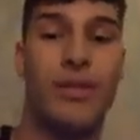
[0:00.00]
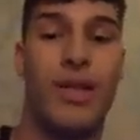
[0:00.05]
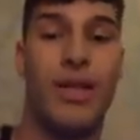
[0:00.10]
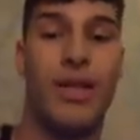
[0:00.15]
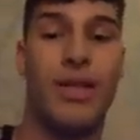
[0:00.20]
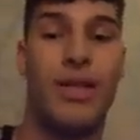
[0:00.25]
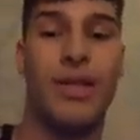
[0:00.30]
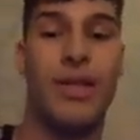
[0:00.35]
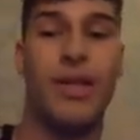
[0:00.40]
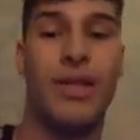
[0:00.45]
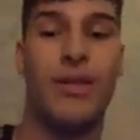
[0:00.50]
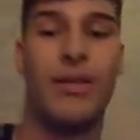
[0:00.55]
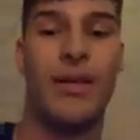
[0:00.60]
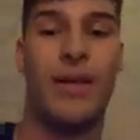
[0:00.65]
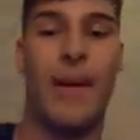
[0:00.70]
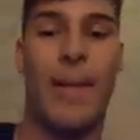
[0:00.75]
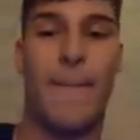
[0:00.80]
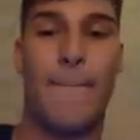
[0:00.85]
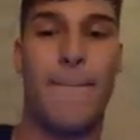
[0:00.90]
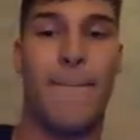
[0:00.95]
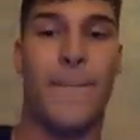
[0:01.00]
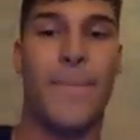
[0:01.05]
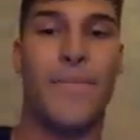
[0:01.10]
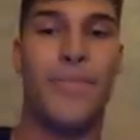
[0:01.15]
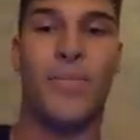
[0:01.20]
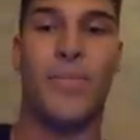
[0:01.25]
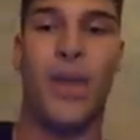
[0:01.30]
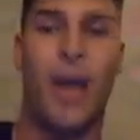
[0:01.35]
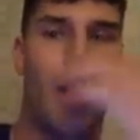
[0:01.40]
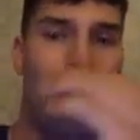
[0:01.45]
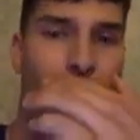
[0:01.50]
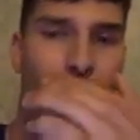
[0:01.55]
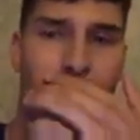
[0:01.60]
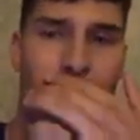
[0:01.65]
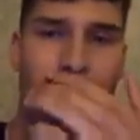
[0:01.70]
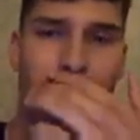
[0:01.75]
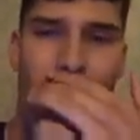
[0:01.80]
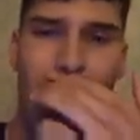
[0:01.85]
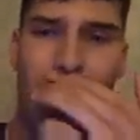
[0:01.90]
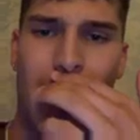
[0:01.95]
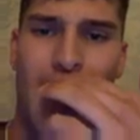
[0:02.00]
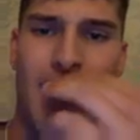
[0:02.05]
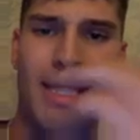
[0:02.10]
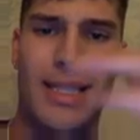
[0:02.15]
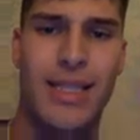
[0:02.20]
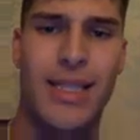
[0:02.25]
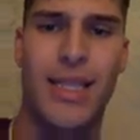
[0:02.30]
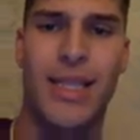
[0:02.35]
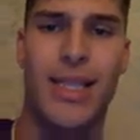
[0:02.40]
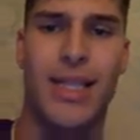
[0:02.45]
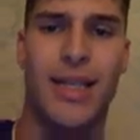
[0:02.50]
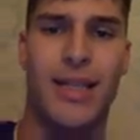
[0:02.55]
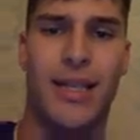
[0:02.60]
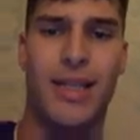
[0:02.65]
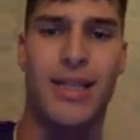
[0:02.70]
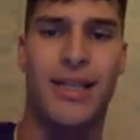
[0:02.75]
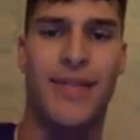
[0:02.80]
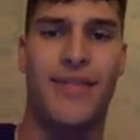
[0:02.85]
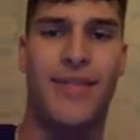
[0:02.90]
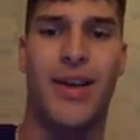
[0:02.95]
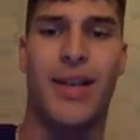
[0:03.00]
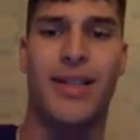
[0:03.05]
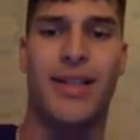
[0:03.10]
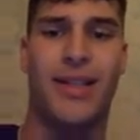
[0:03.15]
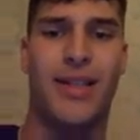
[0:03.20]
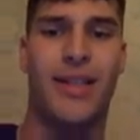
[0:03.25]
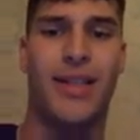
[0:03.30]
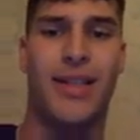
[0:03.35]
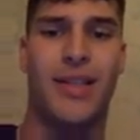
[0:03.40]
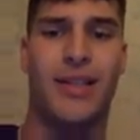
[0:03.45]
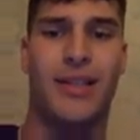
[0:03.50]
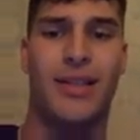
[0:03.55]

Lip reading: Crazy. I promised I would add D. I need to find D.